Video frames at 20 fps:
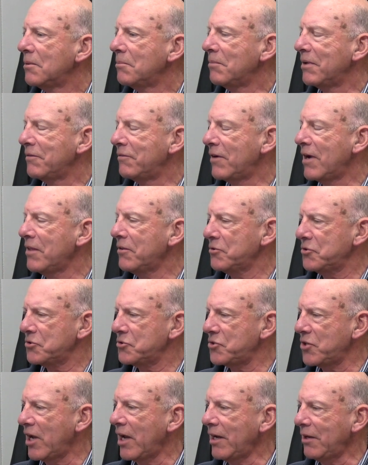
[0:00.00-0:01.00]
my father
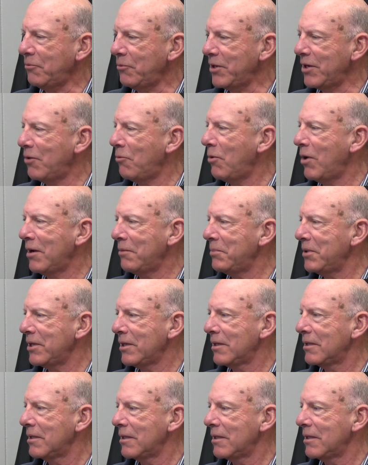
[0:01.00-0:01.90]
decided we don't want to be in